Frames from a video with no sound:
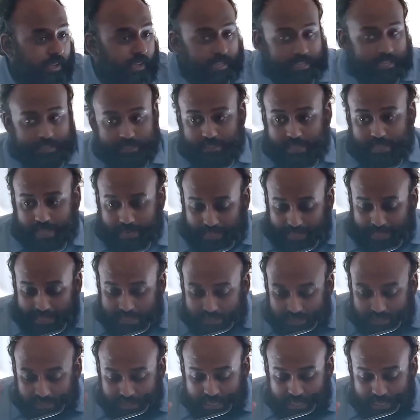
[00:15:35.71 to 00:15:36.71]
is that he
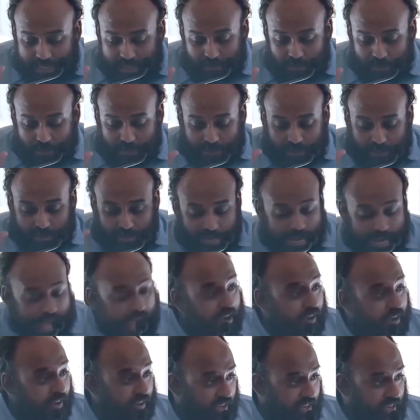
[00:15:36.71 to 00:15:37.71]
sees with
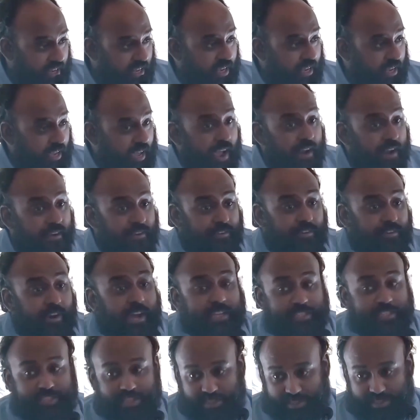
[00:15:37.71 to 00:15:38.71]
clarity and
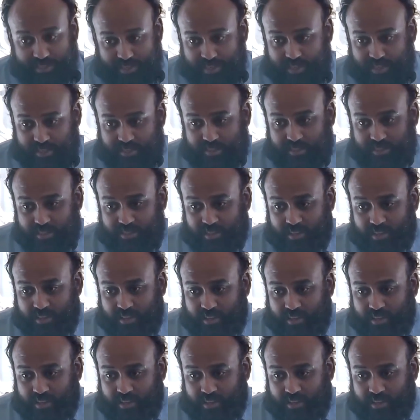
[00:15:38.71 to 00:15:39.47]
righteousness.